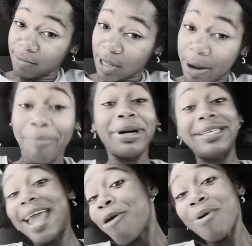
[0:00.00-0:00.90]
But
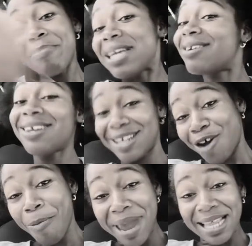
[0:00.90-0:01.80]
that would be none of
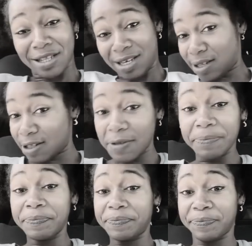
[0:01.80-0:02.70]
your business.
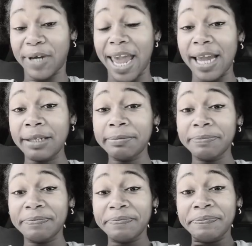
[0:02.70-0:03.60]
Okay?
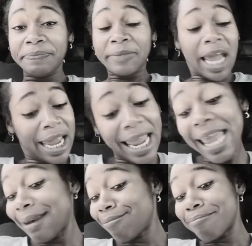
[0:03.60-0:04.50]

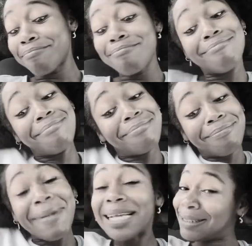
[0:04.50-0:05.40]
And
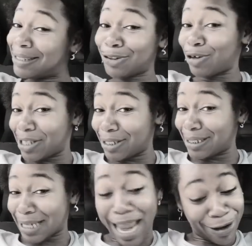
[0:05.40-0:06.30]
my sister is a
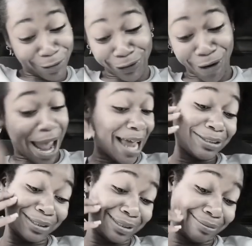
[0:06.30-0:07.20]
designer, so I
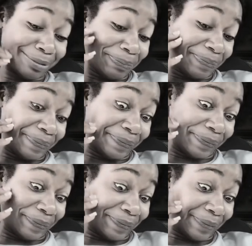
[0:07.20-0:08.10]

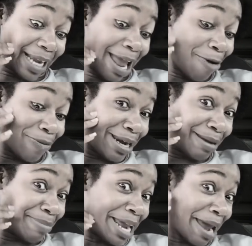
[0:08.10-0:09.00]
don't really
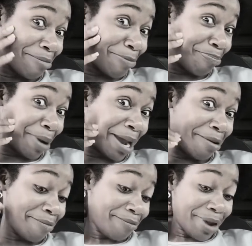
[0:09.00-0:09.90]
be having to pay.
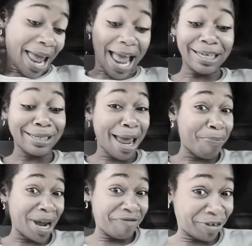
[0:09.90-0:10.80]
I just got to
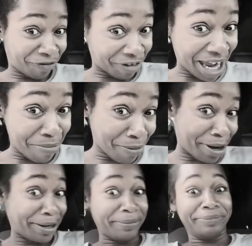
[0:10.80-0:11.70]
pay for the
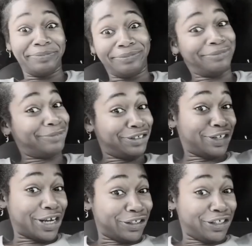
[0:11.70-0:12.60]
fabric.
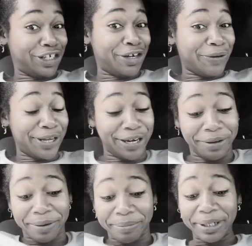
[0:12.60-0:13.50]
And she hook it up.